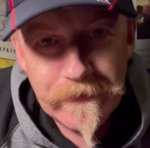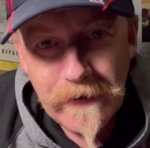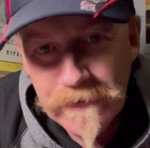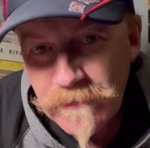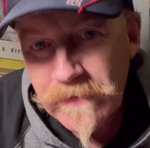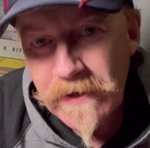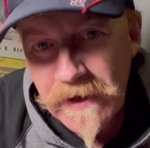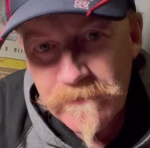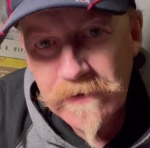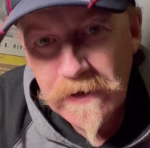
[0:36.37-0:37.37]
I'd rather
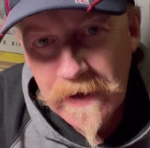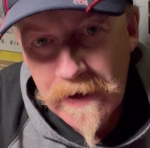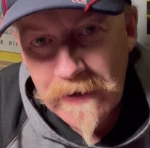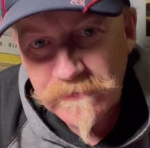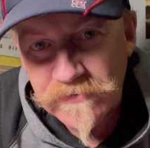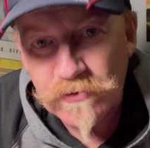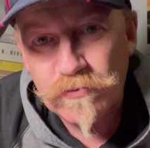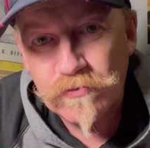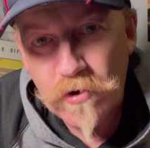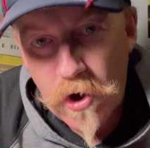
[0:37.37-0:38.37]
have cards that are
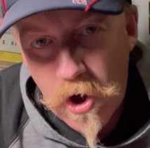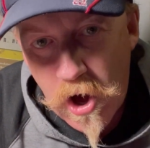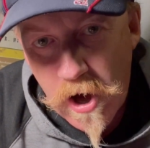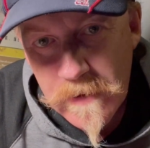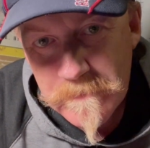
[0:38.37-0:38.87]
raw